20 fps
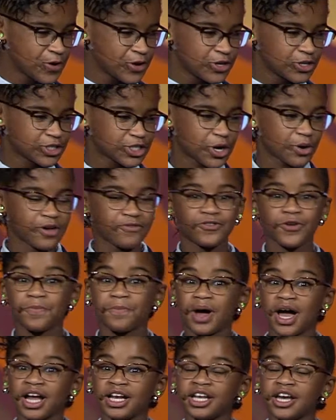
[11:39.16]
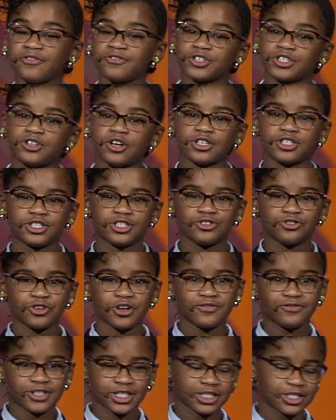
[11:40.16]
So if your mind ever starts to
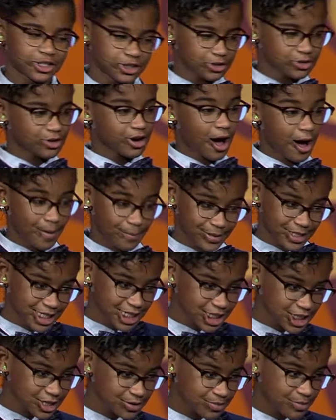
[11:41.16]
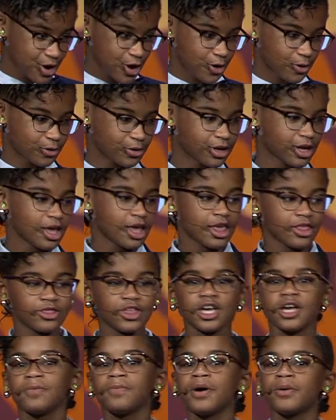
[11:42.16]
drift into competition mode,
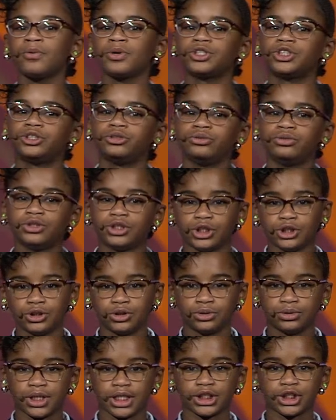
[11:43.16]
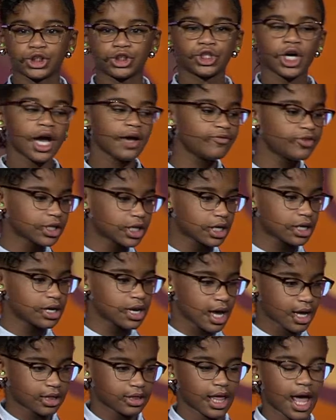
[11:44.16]
think about what you do and strive to
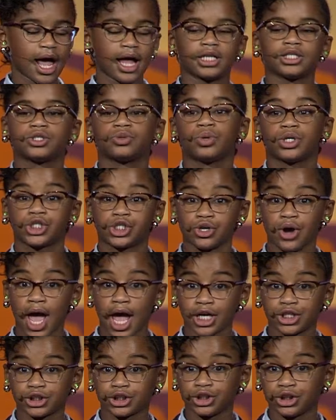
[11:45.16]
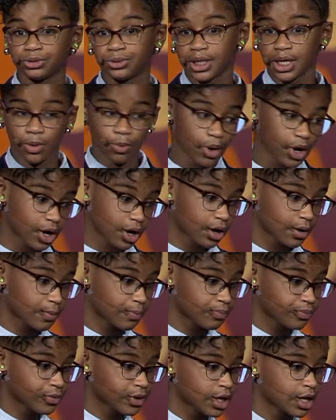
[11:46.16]
connect that to what you're actually doing at work.
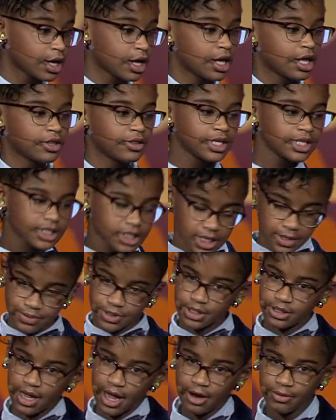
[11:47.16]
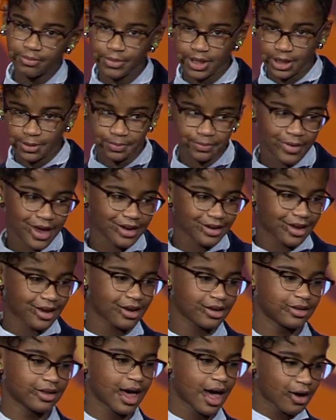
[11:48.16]
These tips allowed me and can
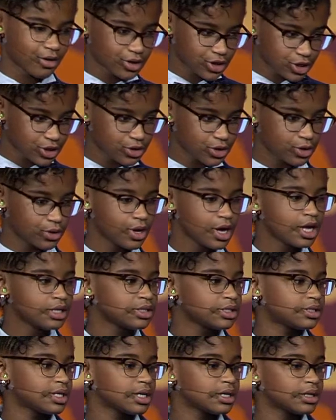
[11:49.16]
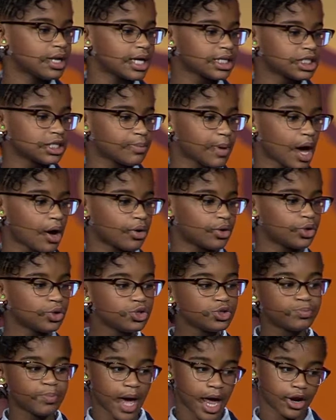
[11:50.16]
allow you to think less about
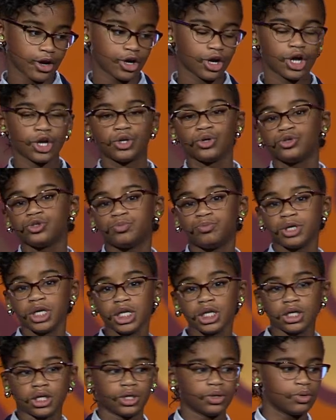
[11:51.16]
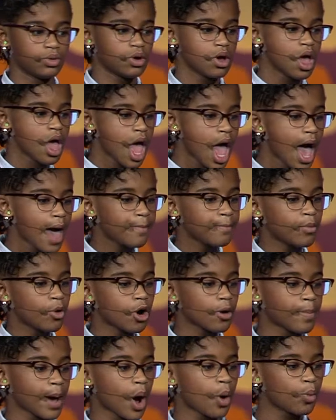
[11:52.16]
who's better and who's beating you and more
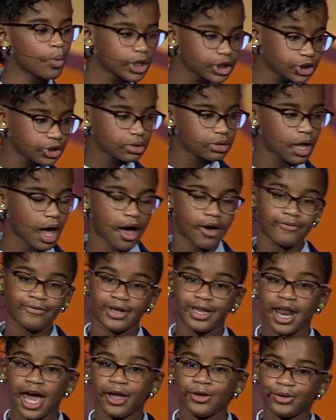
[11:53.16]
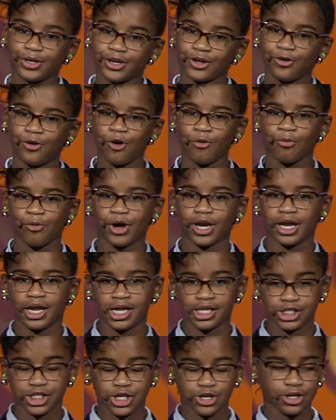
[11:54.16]
about what you love and how you can incorporate it
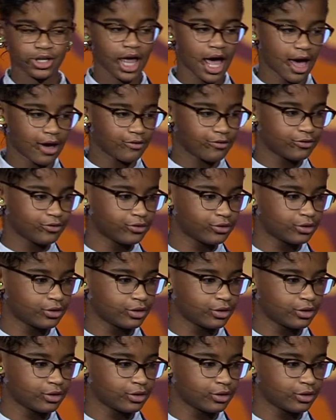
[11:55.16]
into your life.